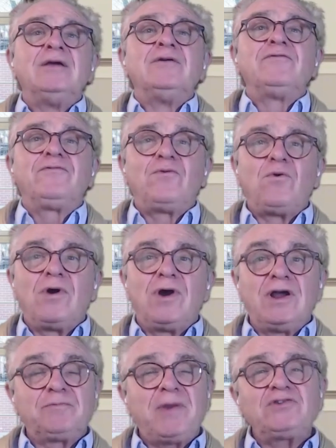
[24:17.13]
for,
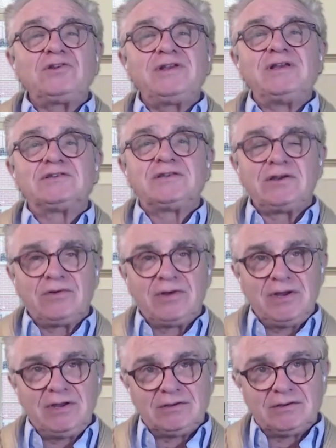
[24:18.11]
especially a
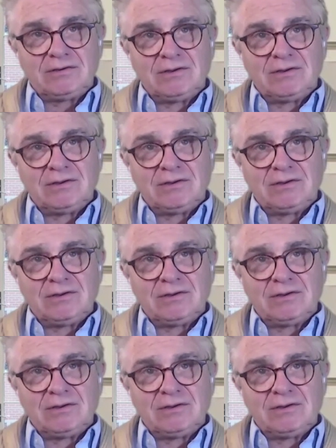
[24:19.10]
series,